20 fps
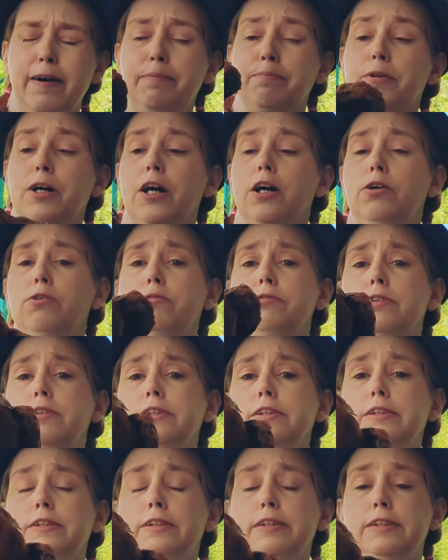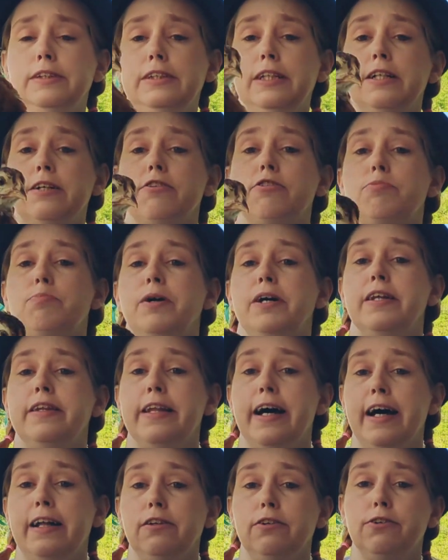goat in
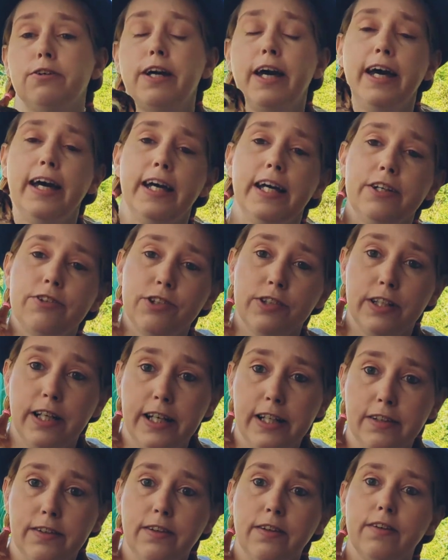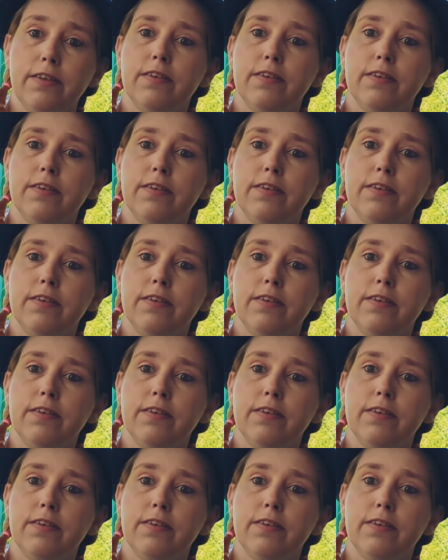that little cage and letting